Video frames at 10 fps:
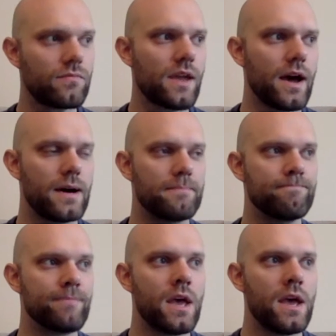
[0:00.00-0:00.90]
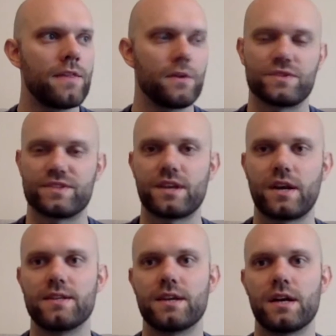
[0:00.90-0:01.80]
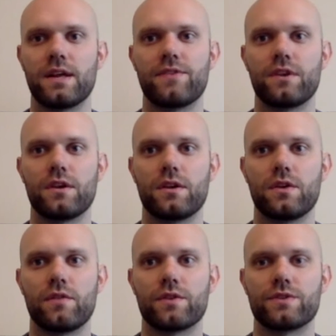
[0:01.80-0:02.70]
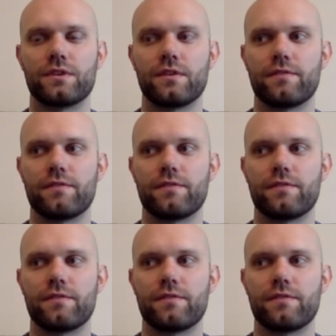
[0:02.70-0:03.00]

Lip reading: there was a study done at the University of,